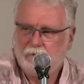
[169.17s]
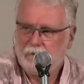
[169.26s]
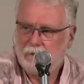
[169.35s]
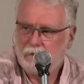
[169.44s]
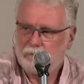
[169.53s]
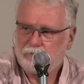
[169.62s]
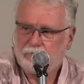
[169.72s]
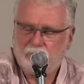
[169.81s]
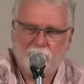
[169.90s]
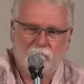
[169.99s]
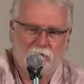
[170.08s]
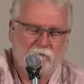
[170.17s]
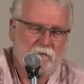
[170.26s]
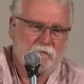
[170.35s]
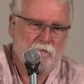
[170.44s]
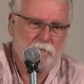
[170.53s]
And I was a very
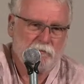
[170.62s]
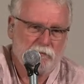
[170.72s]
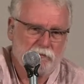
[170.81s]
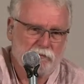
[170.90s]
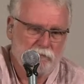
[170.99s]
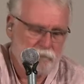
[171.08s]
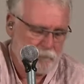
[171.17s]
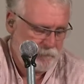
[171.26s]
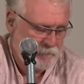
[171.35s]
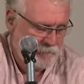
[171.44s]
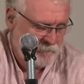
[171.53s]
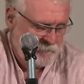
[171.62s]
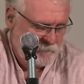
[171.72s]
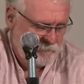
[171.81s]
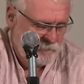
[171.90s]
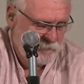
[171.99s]
successful musician
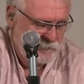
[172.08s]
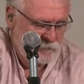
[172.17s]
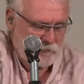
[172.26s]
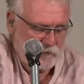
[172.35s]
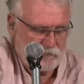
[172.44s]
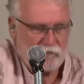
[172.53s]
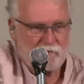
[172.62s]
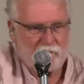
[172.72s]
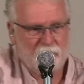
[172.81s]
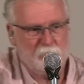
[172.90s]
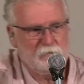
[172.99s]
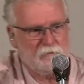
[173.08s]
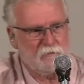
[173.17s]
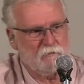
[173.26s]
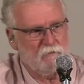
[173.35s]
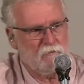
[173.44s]
and doing all the crazy stuff that
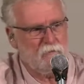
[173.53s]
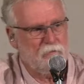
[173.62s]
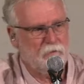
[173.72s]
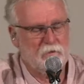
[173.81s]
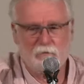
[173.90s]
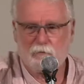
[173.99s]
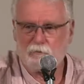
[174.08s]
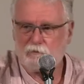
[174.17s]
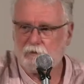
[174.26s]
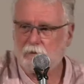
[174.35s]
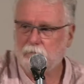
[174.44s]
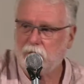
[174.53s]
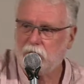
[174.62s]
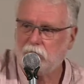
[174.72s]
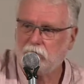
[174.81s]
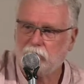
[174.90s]
musicians do. And I thought this young
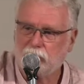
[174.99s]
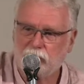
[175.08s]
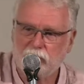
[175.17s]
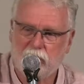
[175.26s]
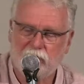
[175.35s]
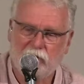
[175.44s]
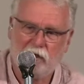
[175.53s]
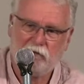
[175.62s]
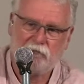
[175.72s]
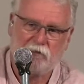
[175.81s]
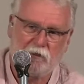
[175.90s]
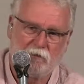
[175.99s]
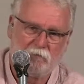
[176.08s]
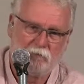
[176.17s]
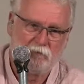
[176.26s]
man wasn't having any fun.